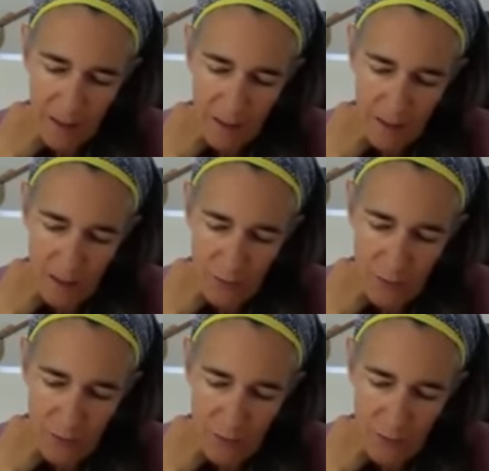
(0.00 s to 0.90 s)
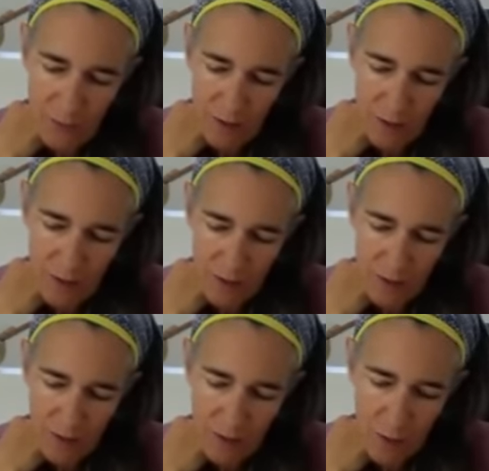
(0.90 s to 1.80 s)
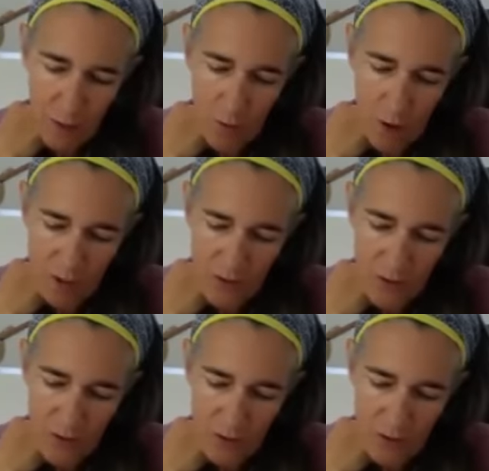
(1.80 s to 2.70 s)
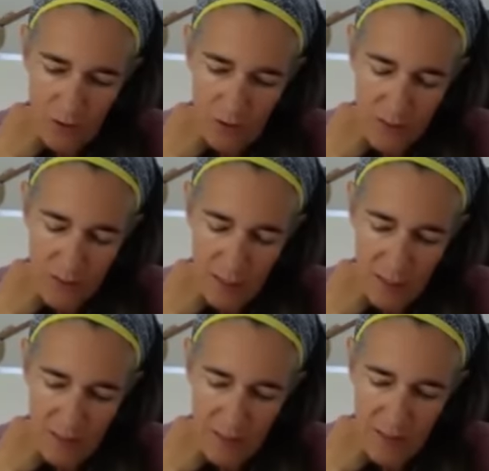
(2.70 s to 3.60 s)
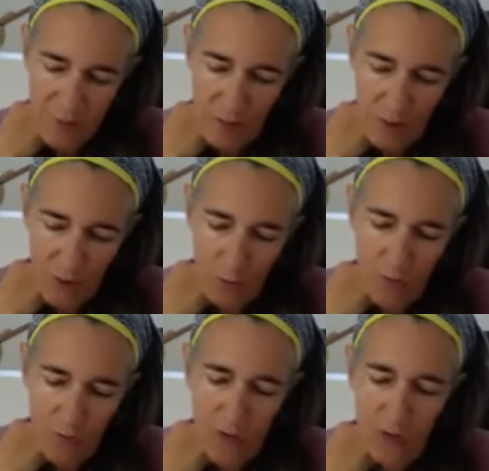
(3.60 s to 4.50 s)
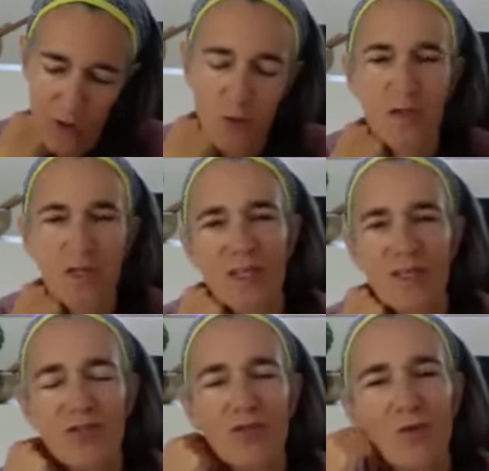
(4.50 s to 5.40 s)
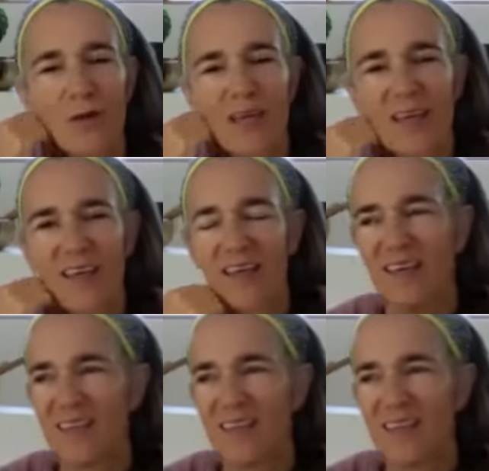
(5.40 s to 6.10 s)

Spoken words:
And then you go on to saying similar with human doing.